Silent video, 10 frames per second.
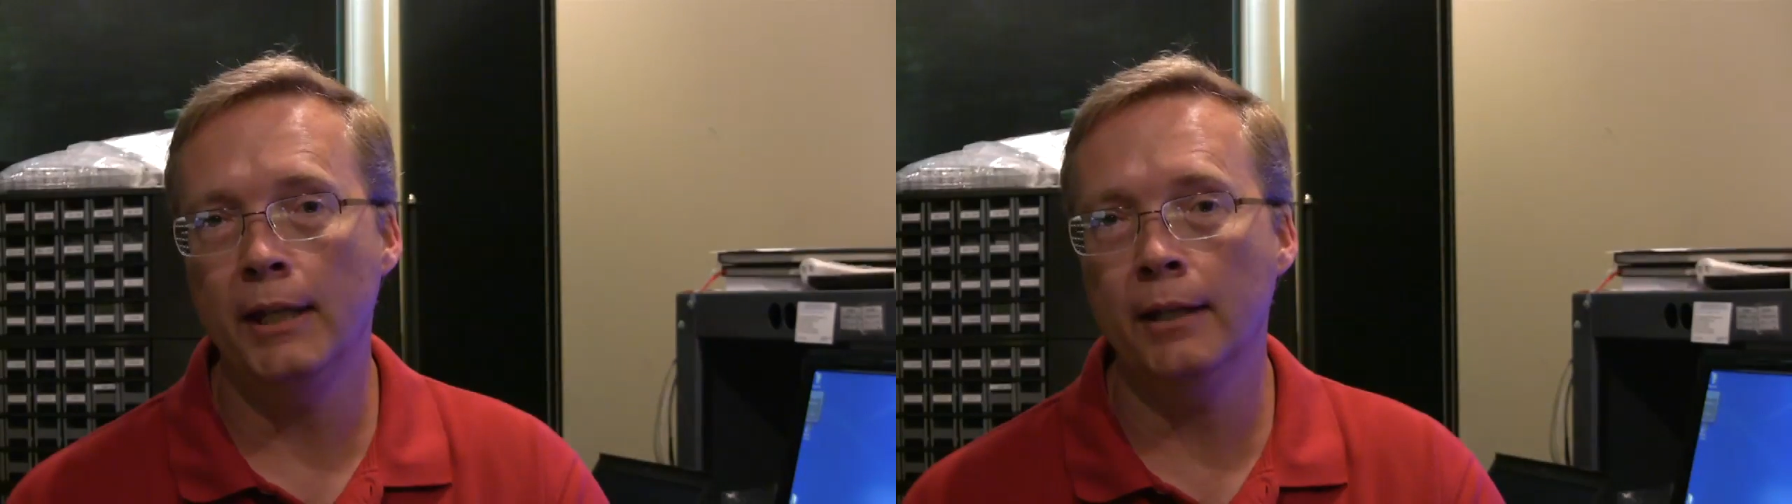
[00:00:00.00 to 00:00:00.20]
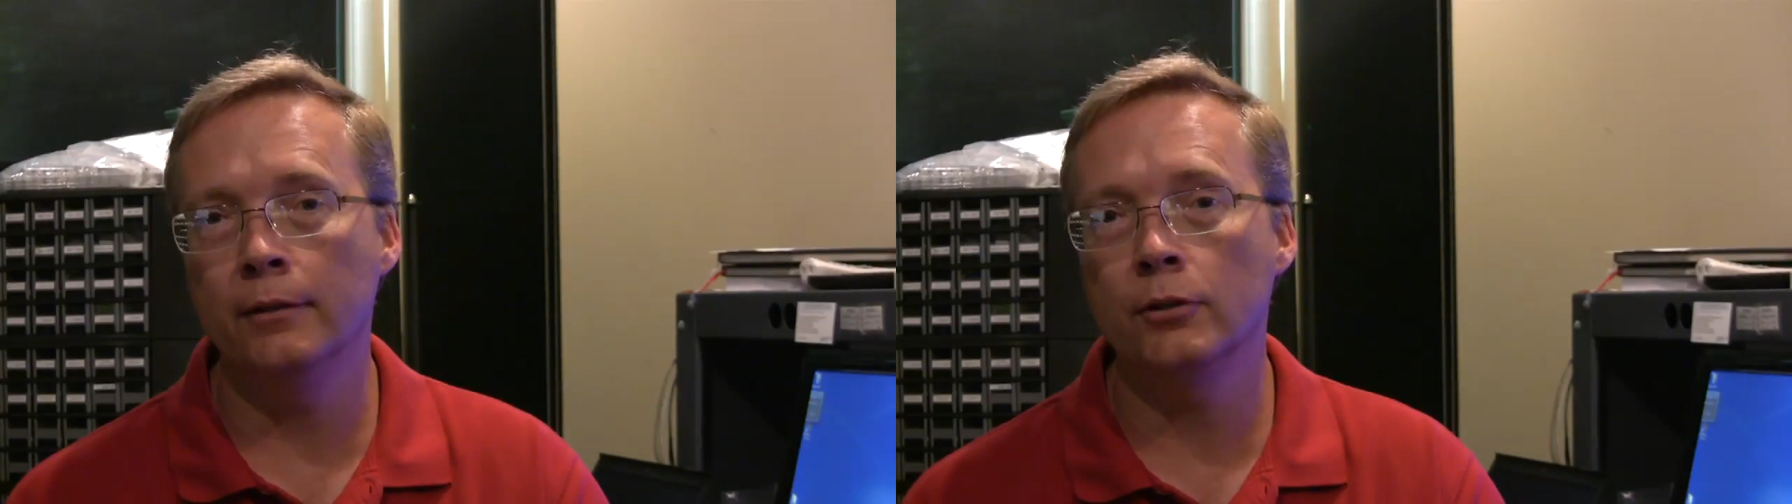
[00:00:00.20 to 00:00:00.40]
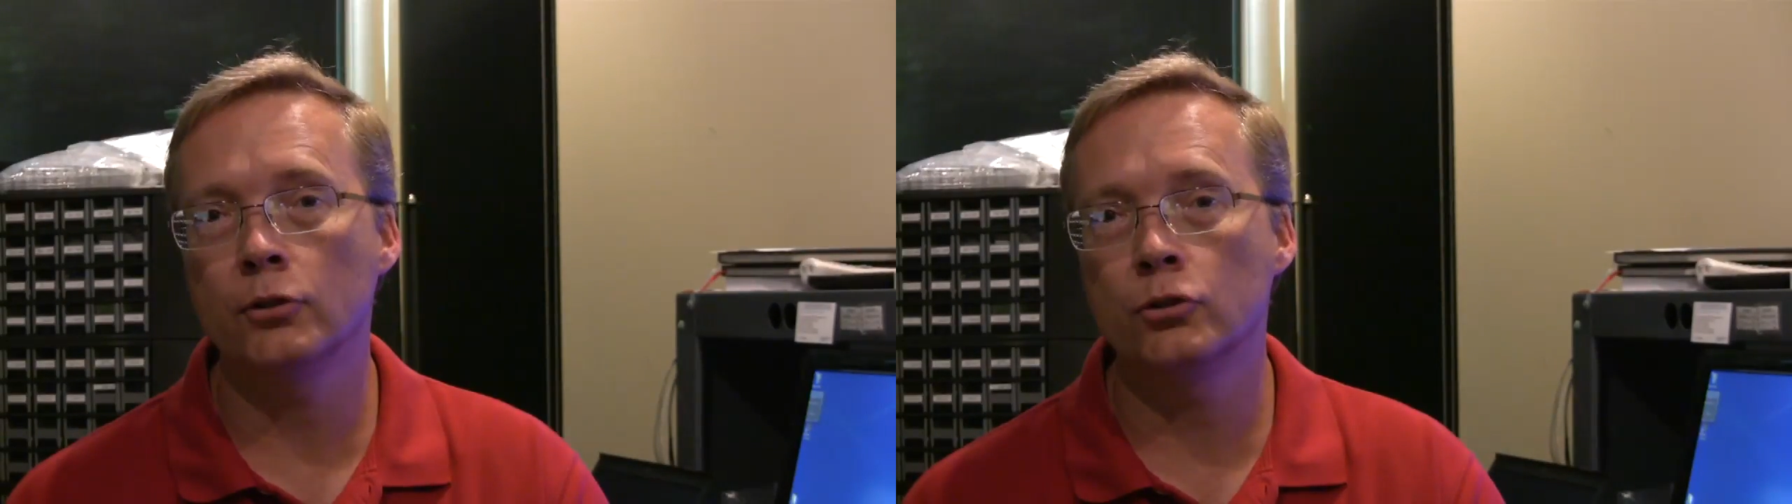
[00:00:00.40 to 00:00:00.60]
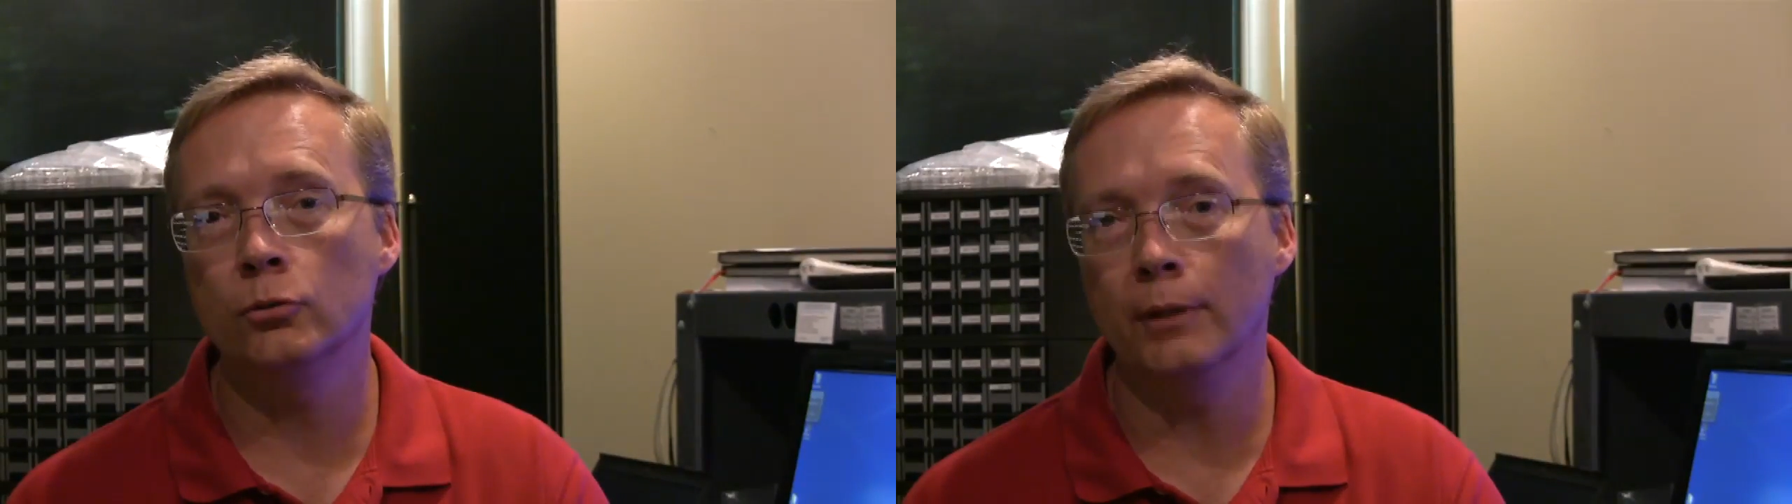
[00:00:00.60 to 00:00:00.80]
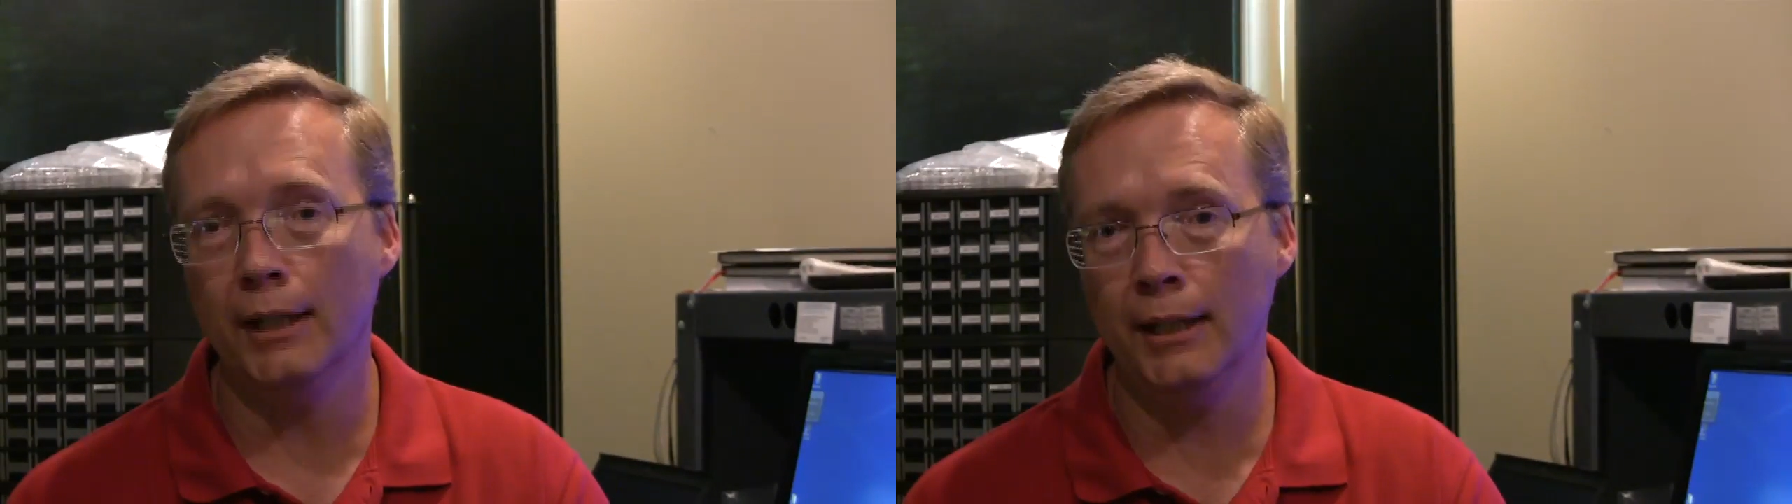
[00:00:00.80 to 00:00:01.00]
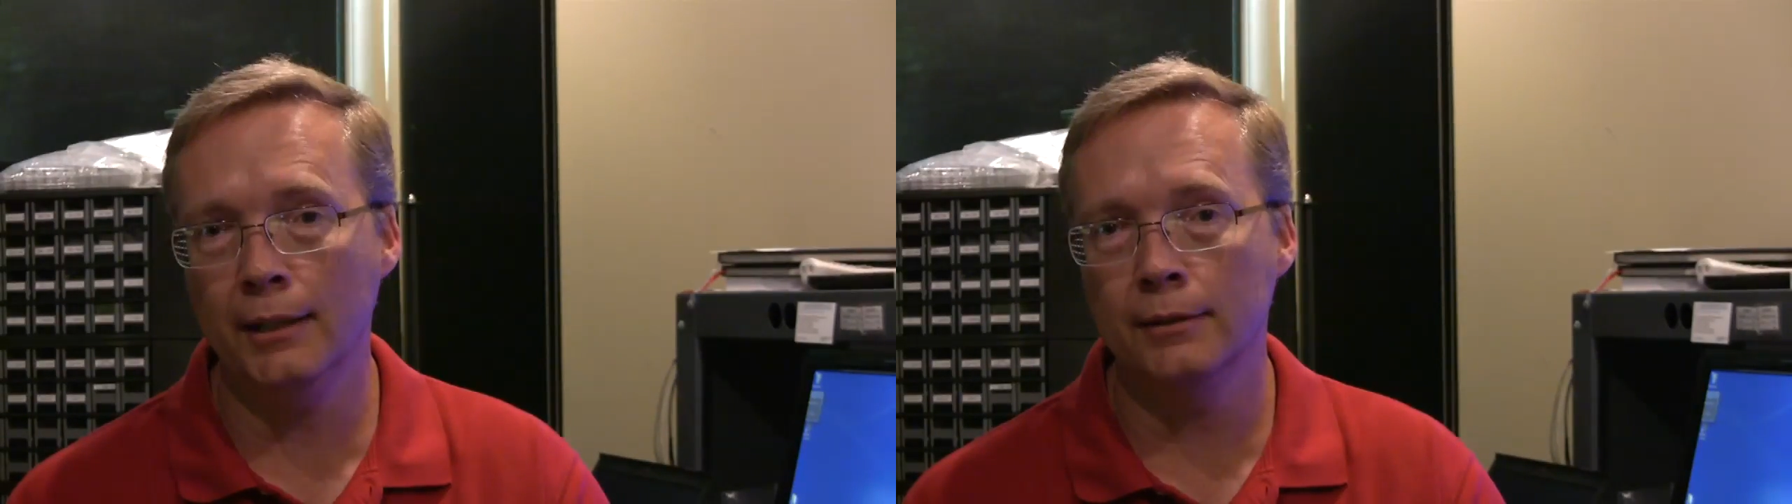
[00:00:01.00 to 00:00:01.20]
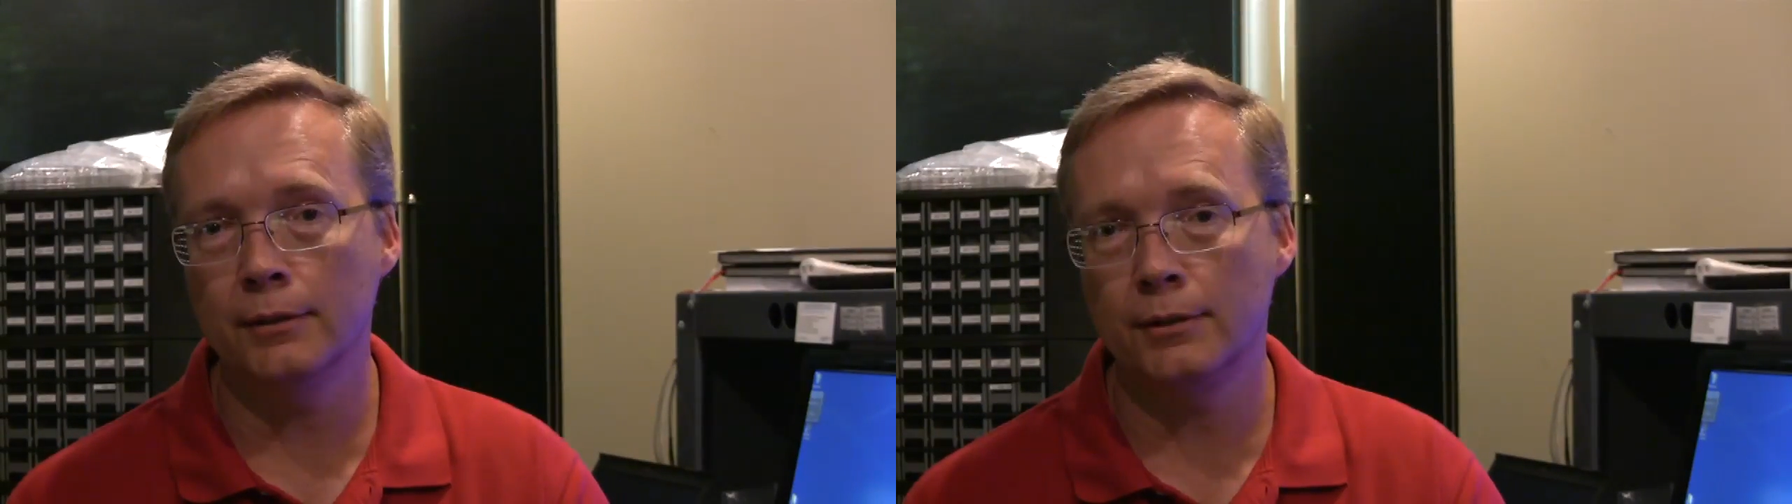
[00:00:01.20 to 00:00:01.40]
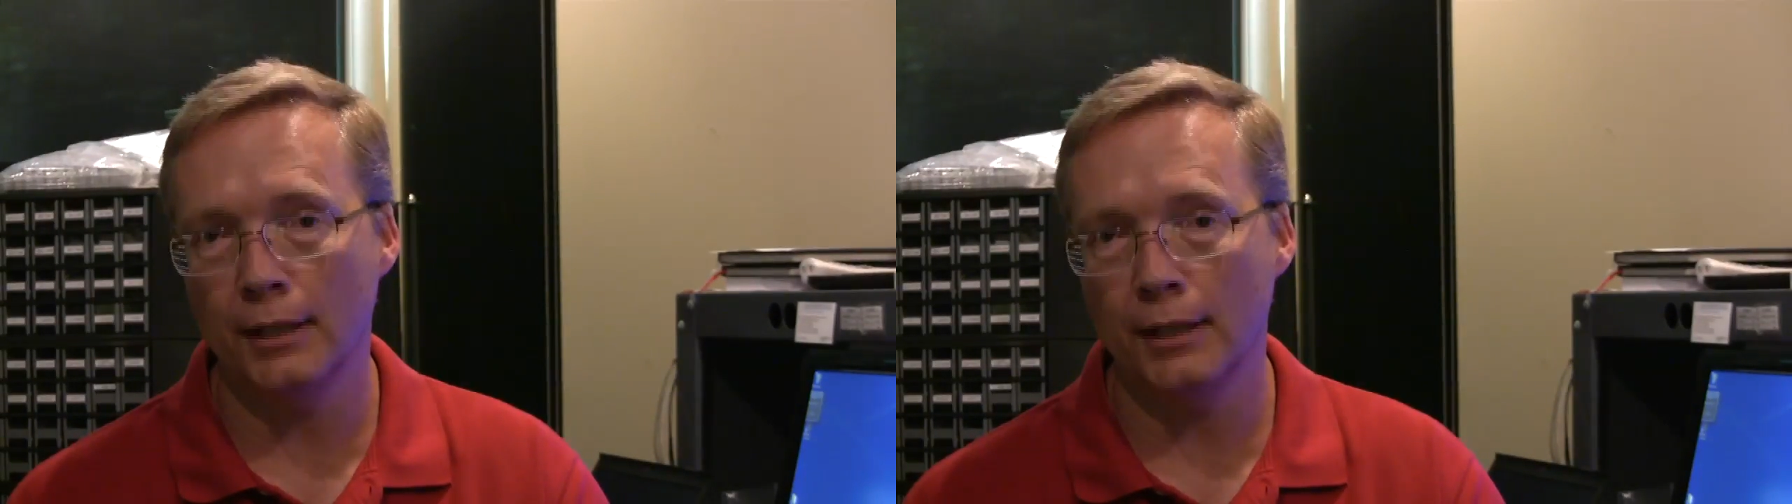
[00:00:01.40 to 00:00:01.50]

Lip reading: end-to-end